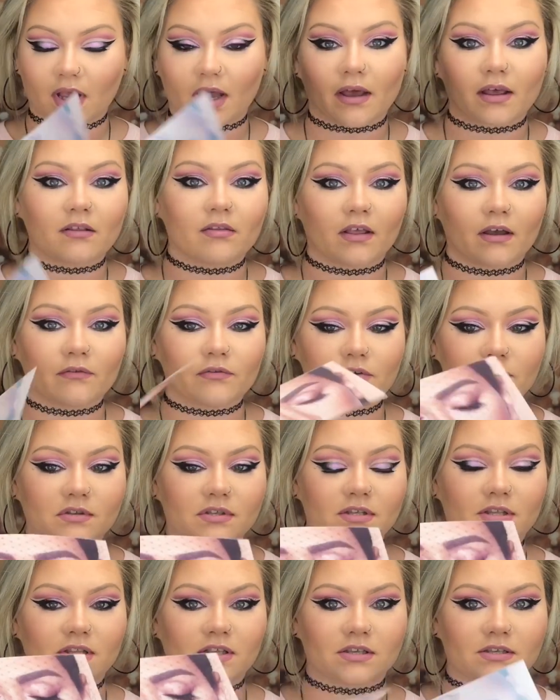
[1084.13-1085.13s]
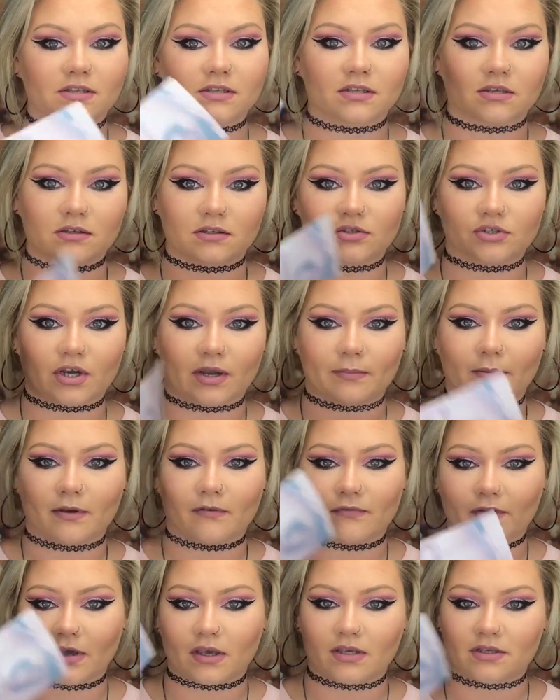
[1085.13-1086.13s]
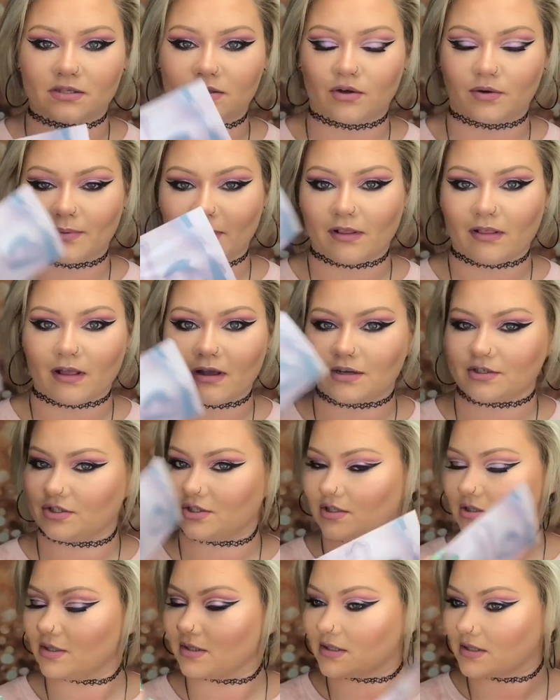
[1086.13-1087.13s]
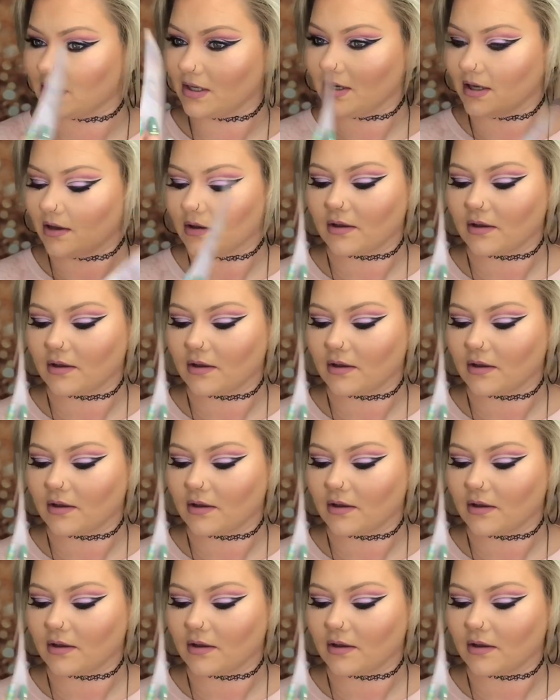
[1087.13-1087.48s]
I love using these to dry my face or my lashes.